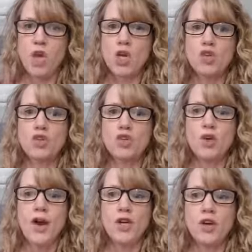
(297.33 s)
So
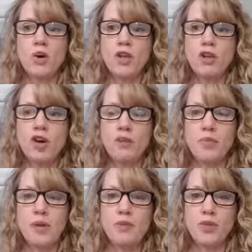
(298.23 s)
I know a lot of
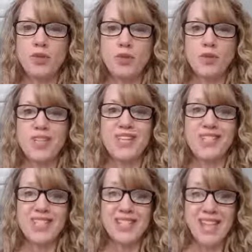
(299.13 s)
people use
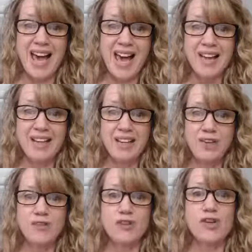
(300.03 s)
Slack
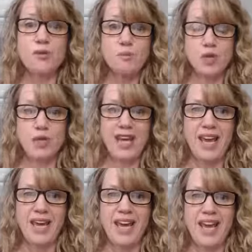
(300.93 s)
for
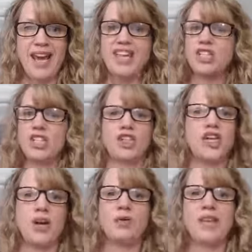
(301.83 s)
communicating and dishing
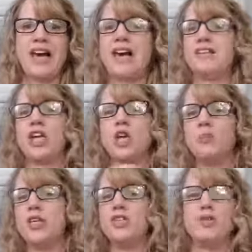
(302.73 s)
out tasks. Can you
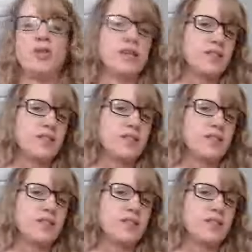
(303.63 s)
please do this?